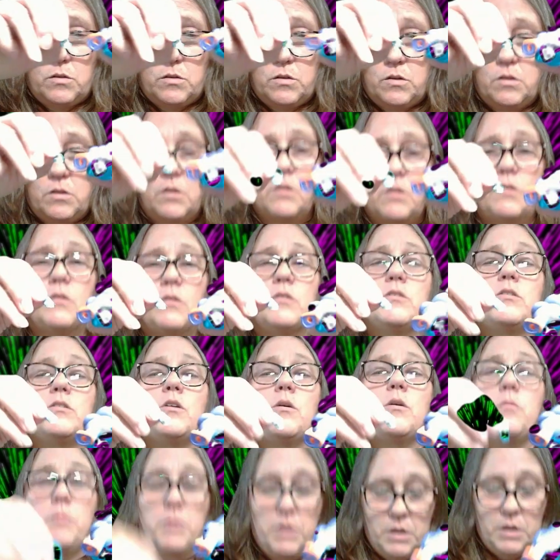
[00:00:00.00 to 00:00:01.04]
that you can
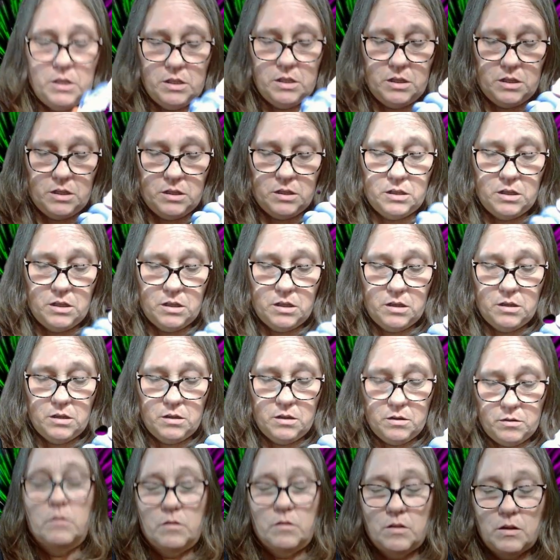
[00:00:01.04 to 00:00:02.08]
start peeling
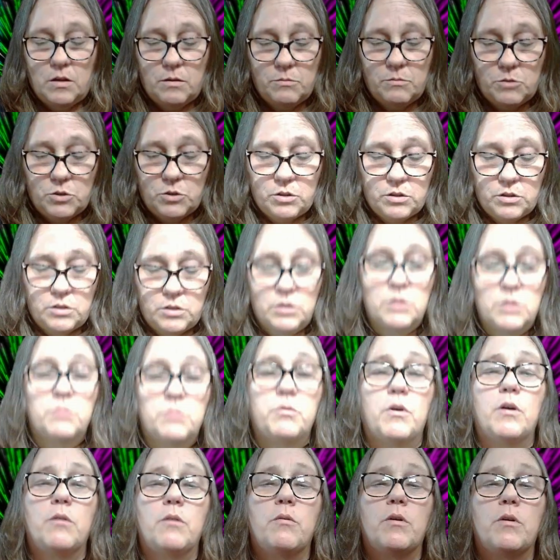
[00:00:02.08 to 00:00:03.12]
them. I'm sure this is
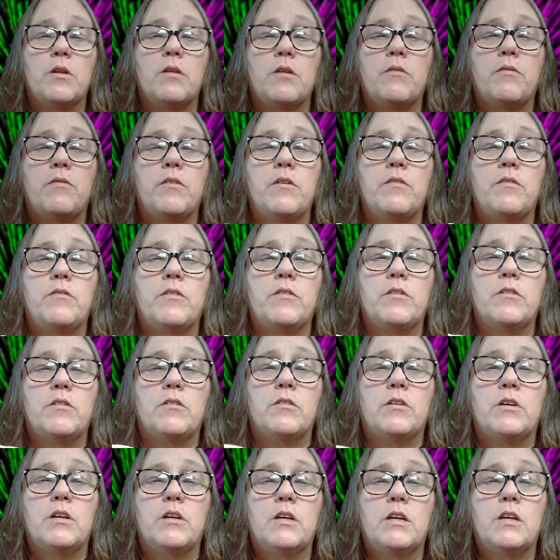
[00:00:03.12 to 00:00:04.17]
probably really fun for little
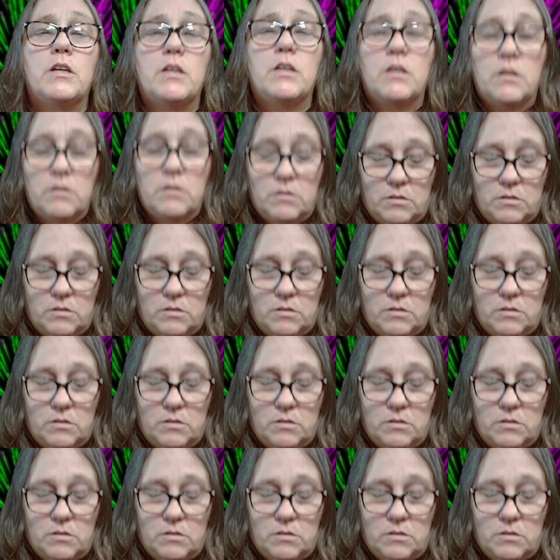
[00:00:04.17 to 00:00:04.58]
kids.